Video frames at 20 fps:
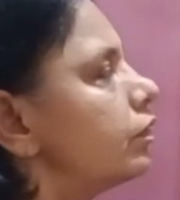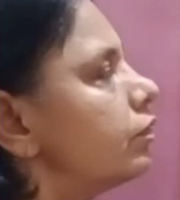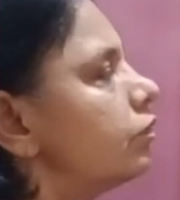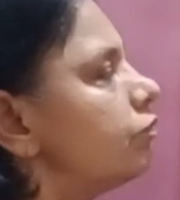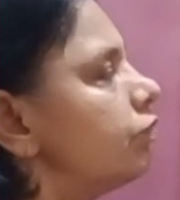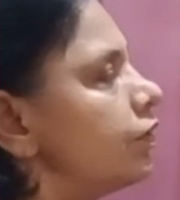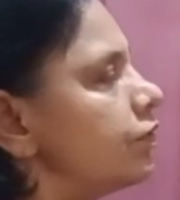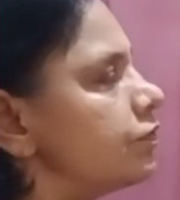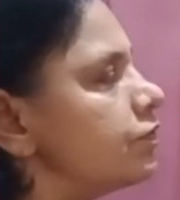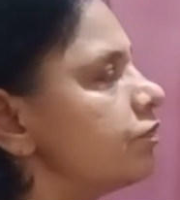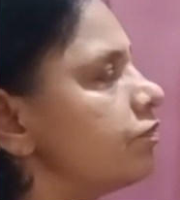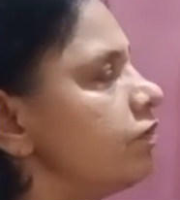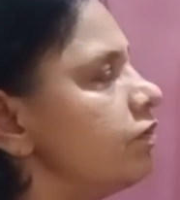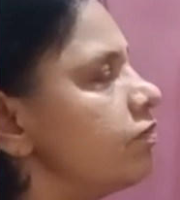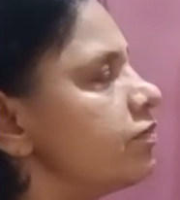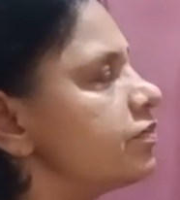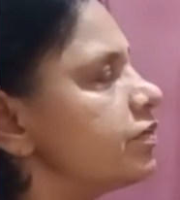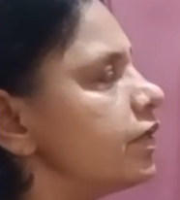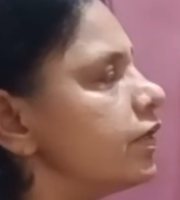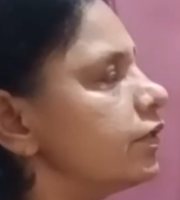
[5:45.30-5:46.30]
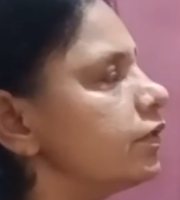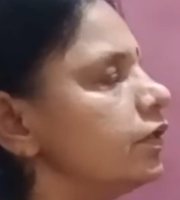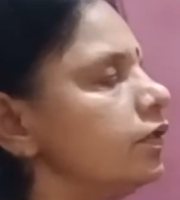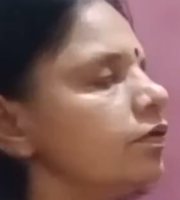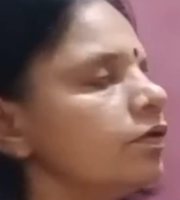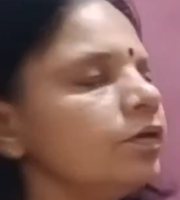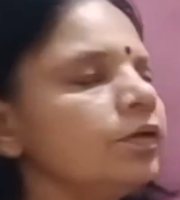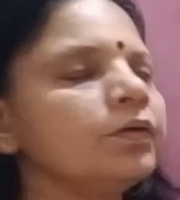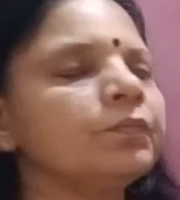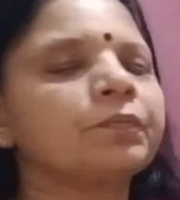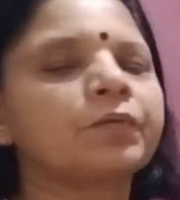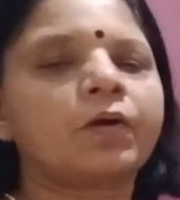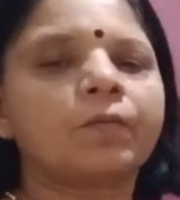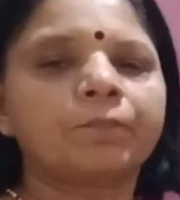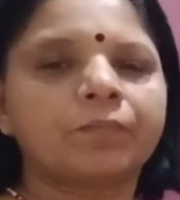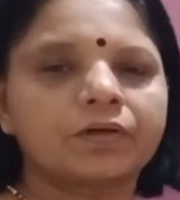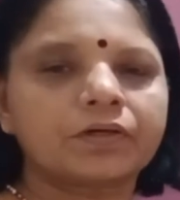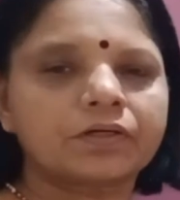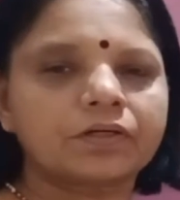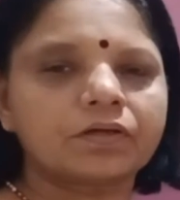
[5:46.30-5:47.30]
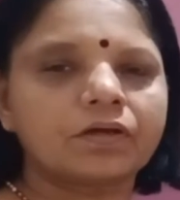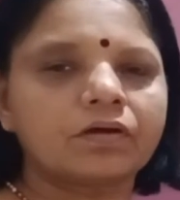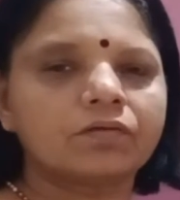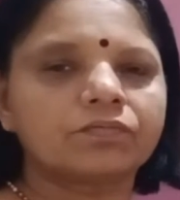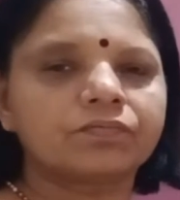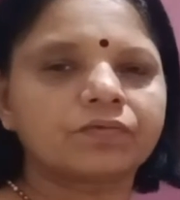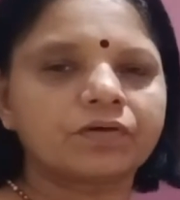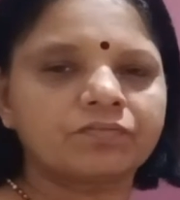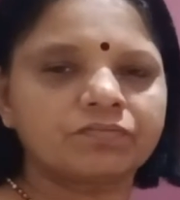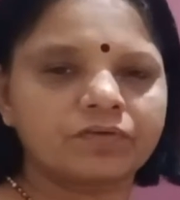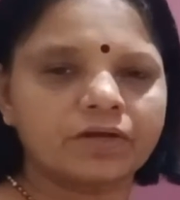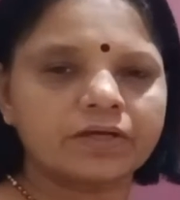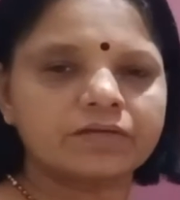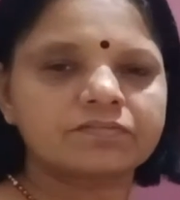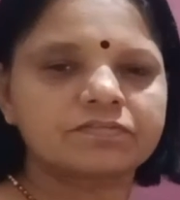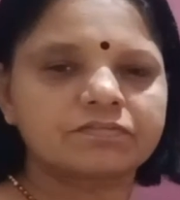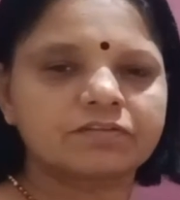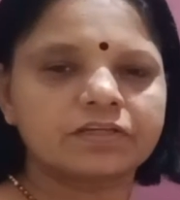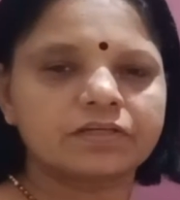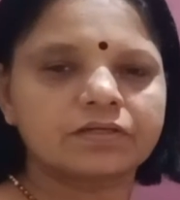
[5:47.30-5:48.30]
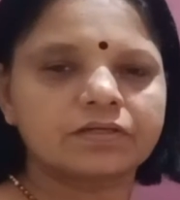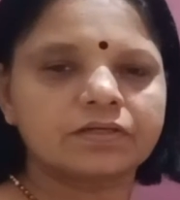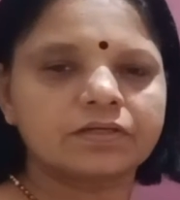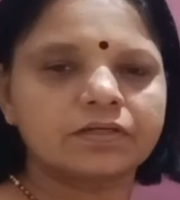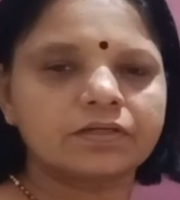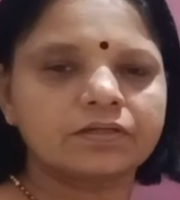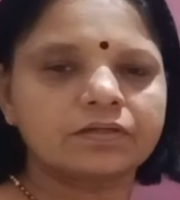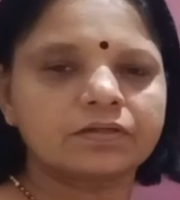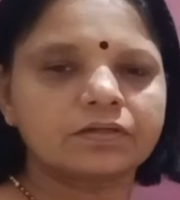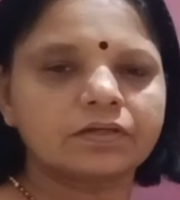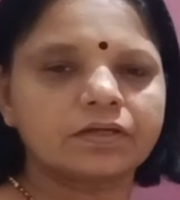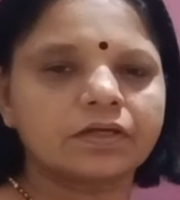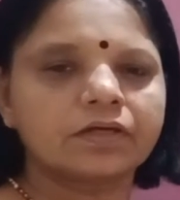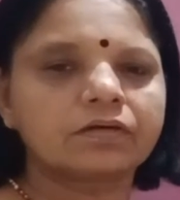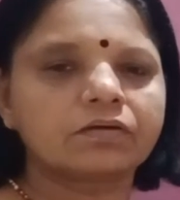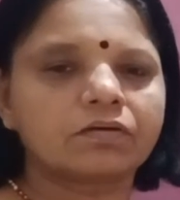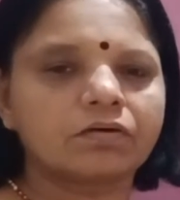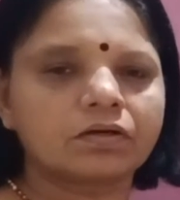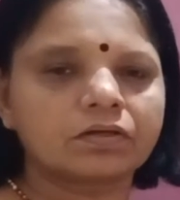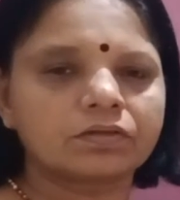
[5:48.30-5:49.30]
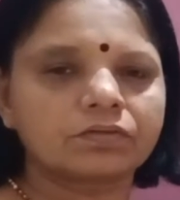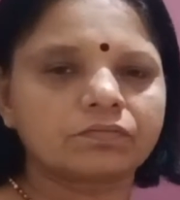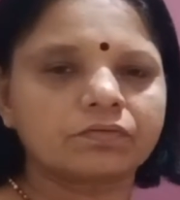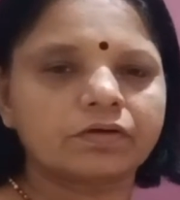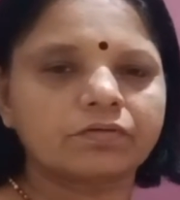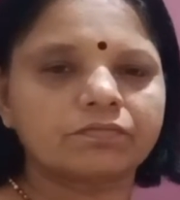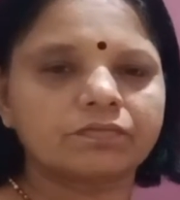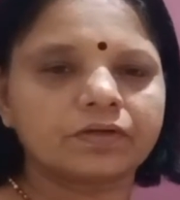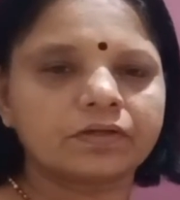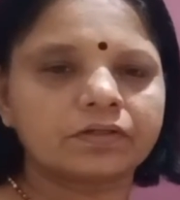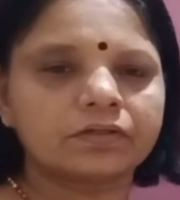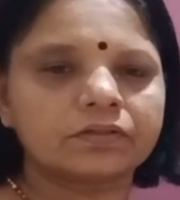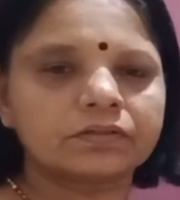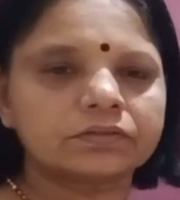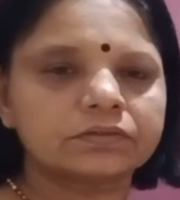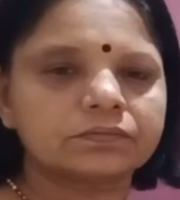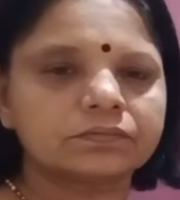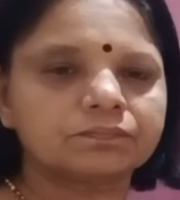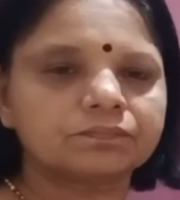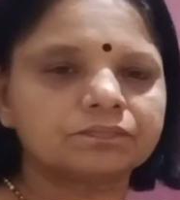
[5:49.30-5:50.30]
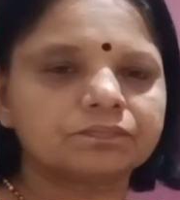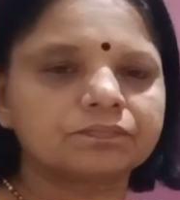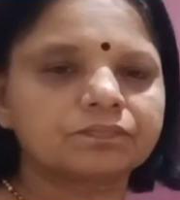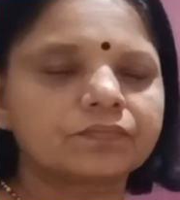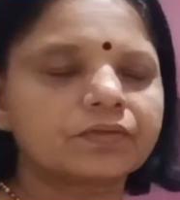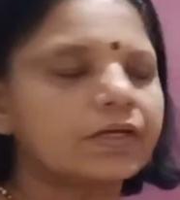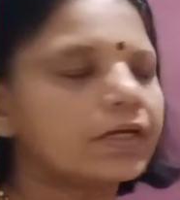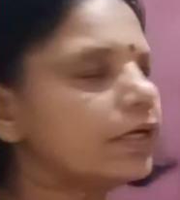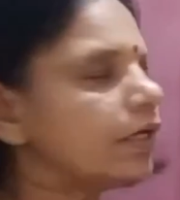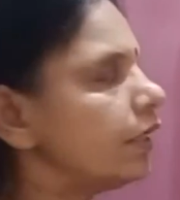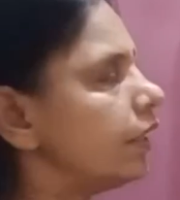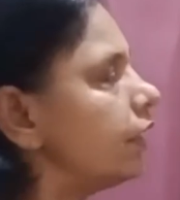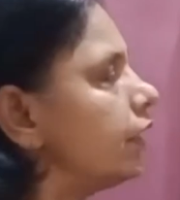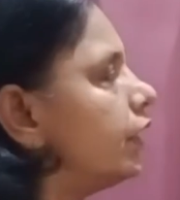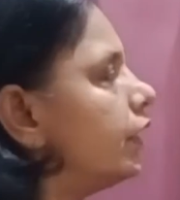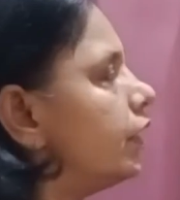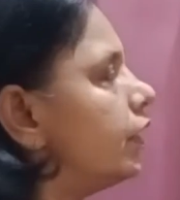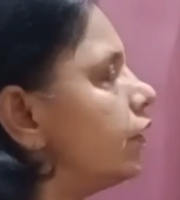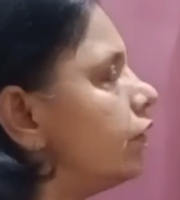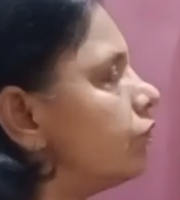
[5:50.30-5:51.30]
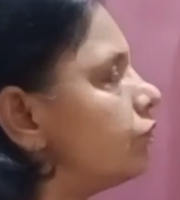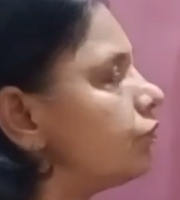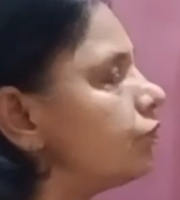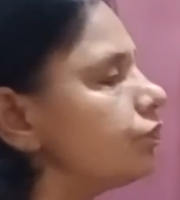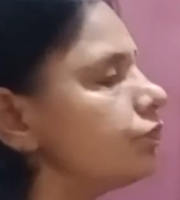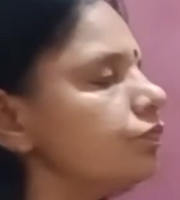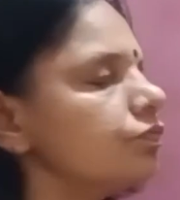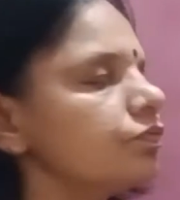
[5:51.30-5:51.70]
First we will say the property of reflexivity in congruent figures. If